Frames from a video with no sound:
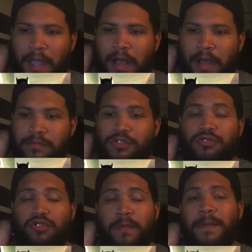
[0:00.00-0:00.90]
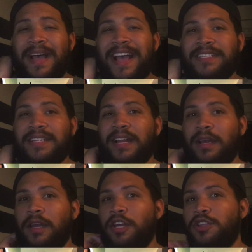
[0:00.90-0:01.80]
Uh, Superman has a
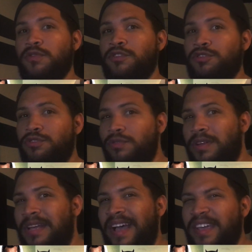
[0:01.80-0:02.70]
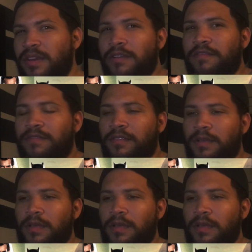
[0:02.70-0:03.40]
new suit, kind of.